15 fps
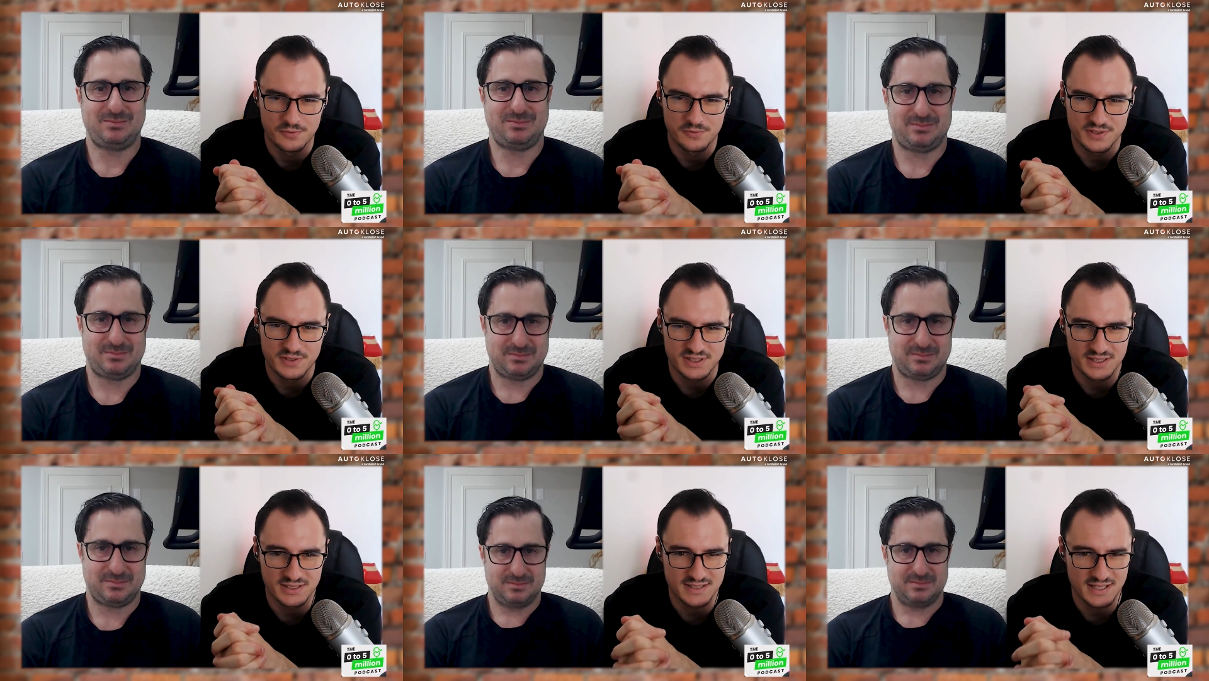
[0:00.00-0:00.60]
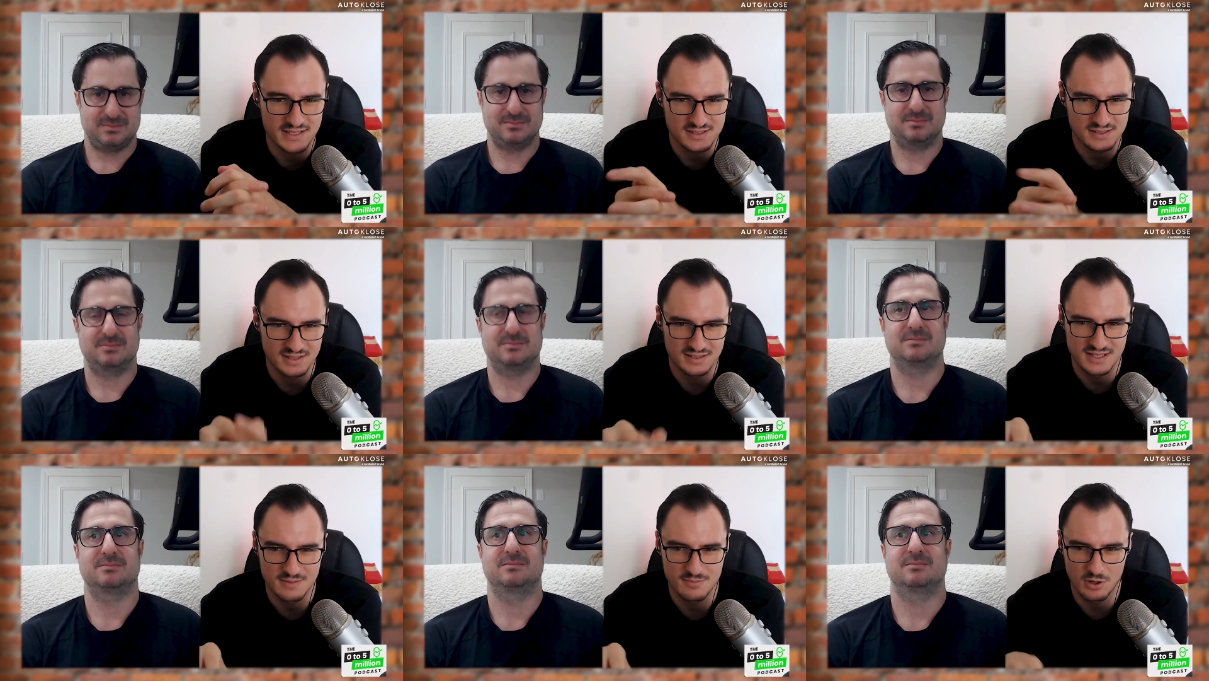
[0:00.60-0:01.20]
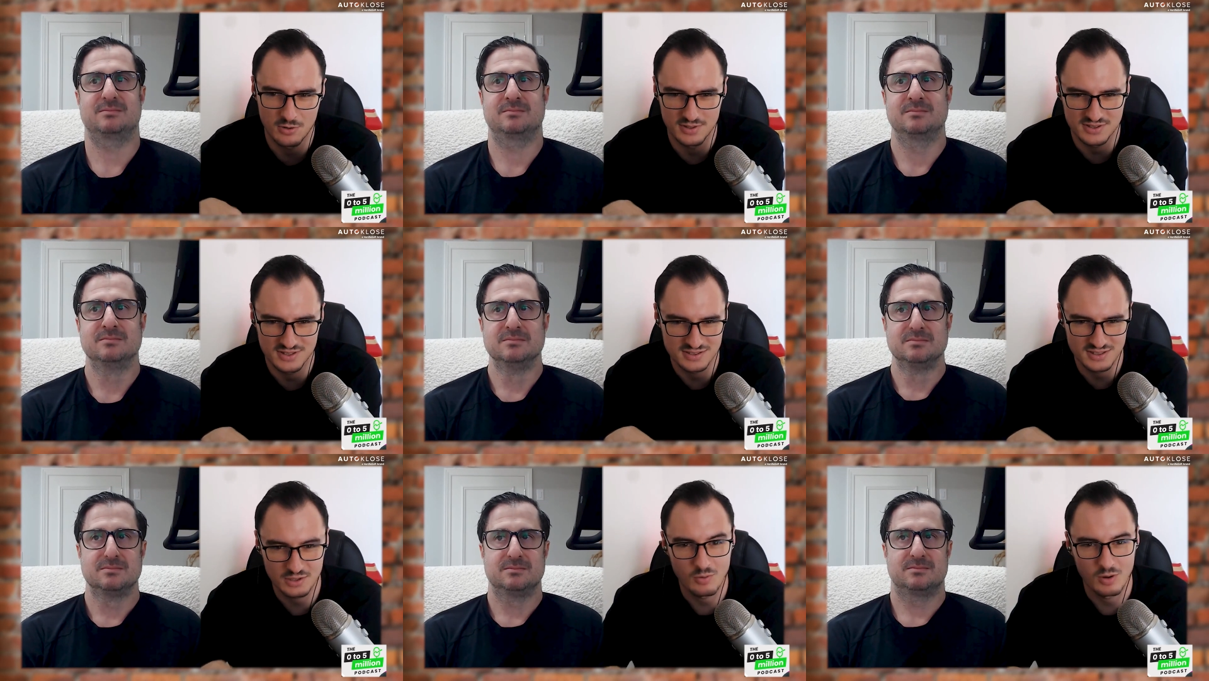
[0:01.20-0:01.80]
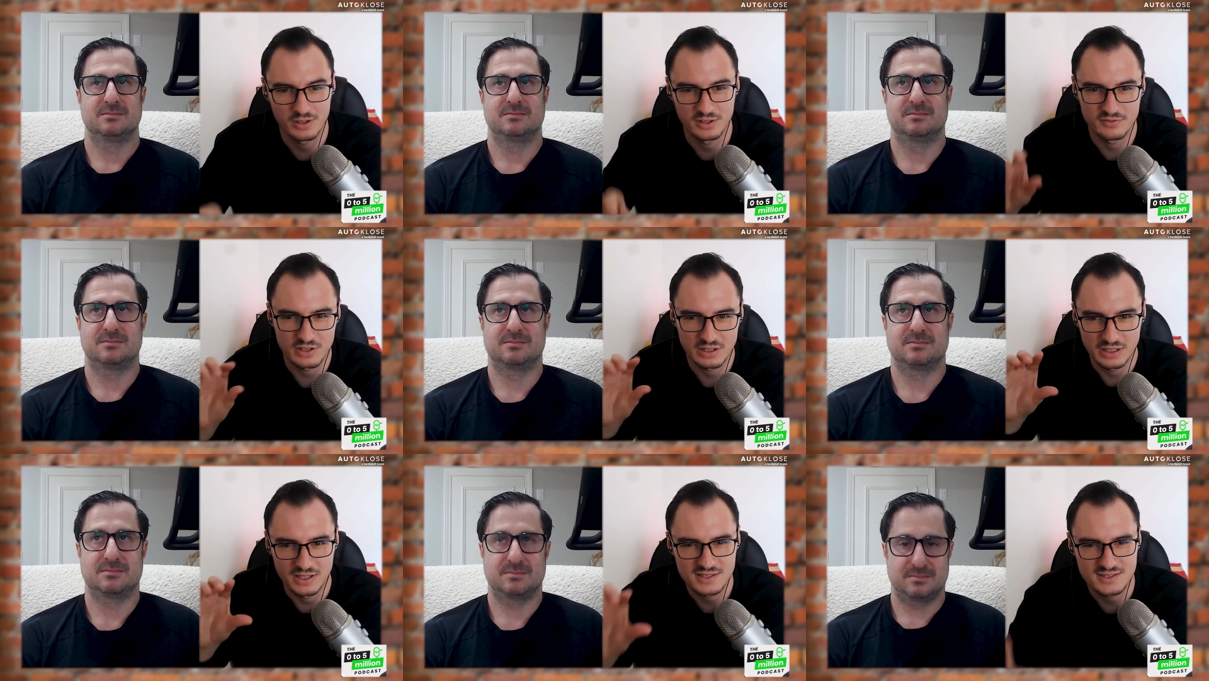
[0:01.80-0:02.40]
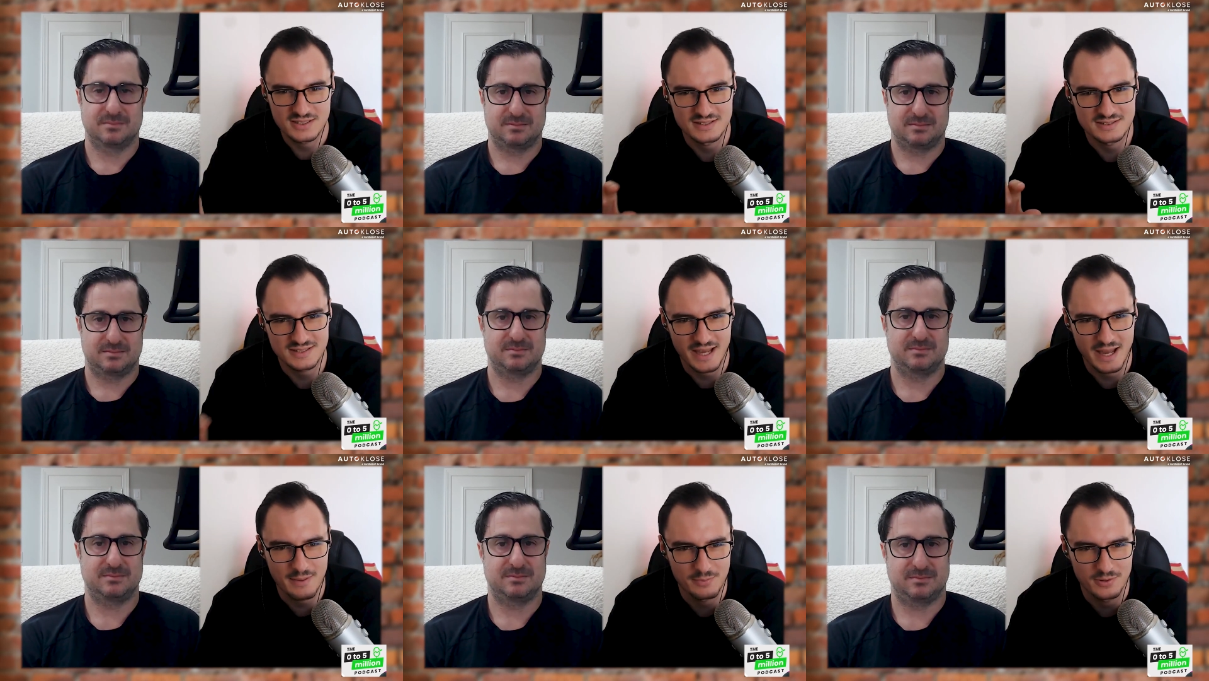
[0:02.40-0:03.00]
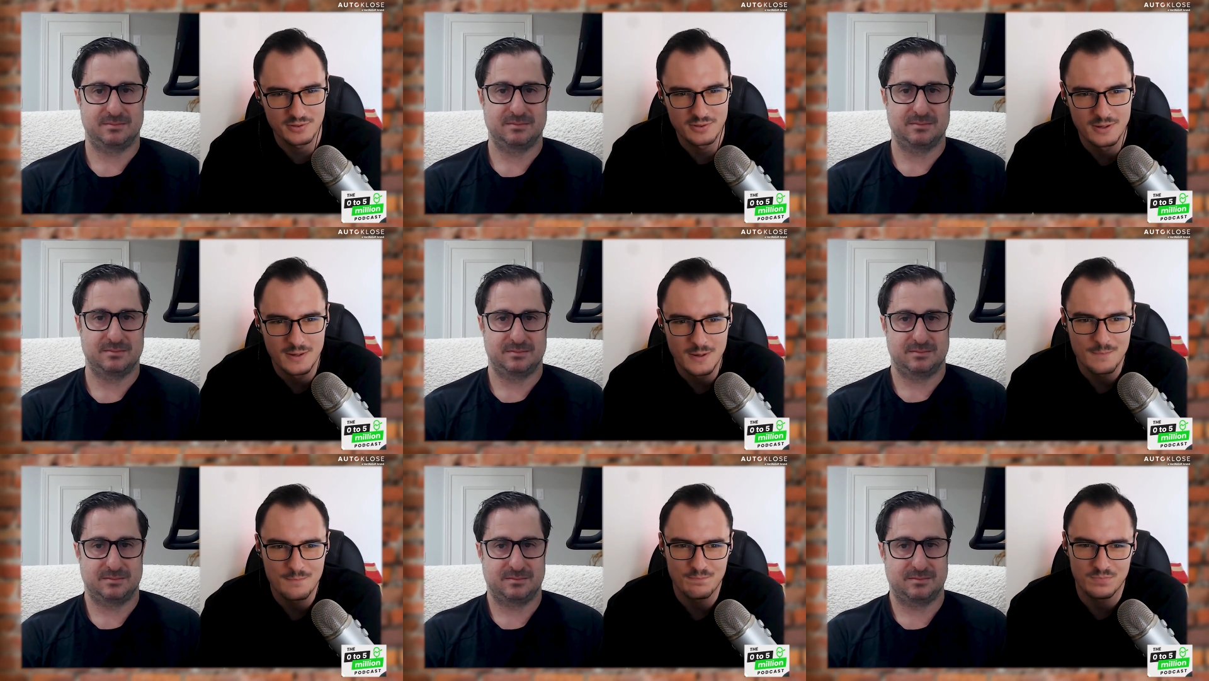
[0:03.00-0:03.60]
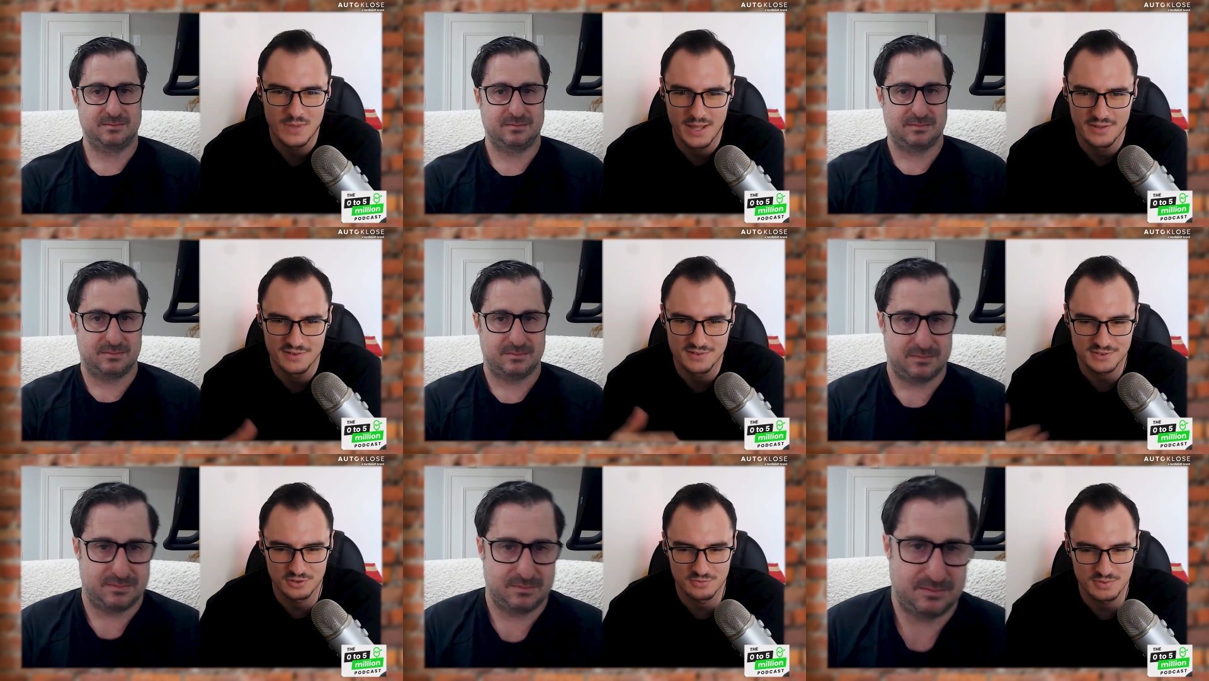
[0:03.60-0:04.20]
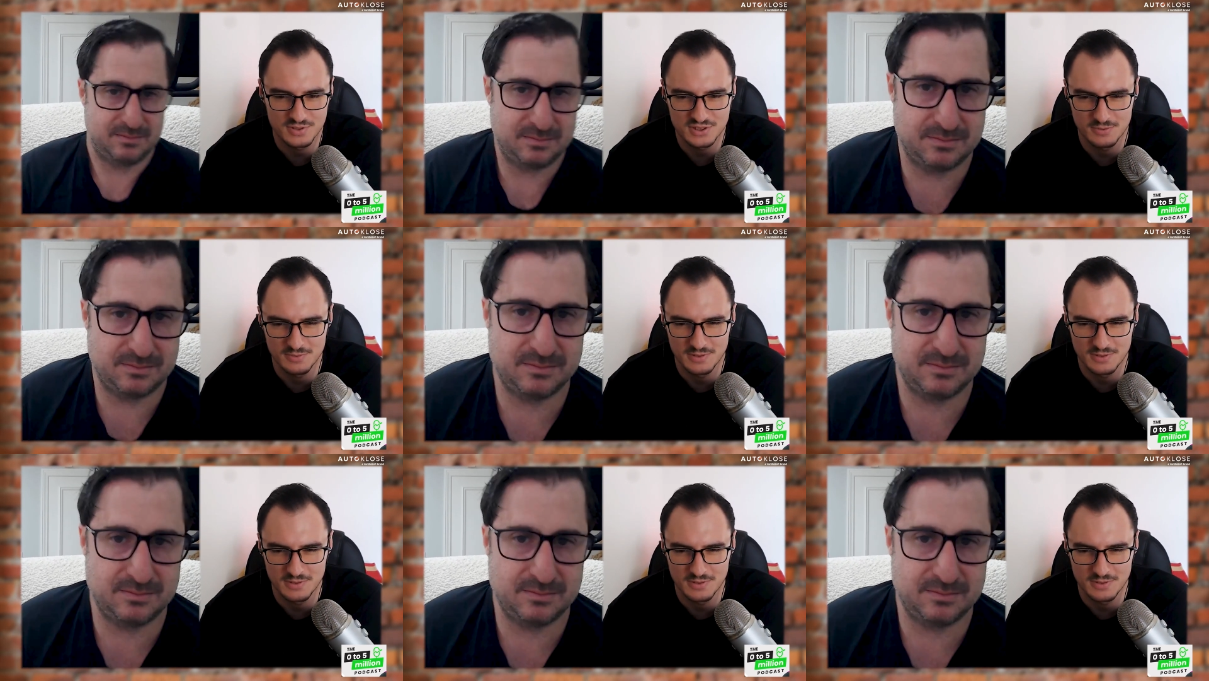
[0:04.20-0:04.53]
Speaker 1: facilitating the demo, which is like one of the last things that happen and there's got to be so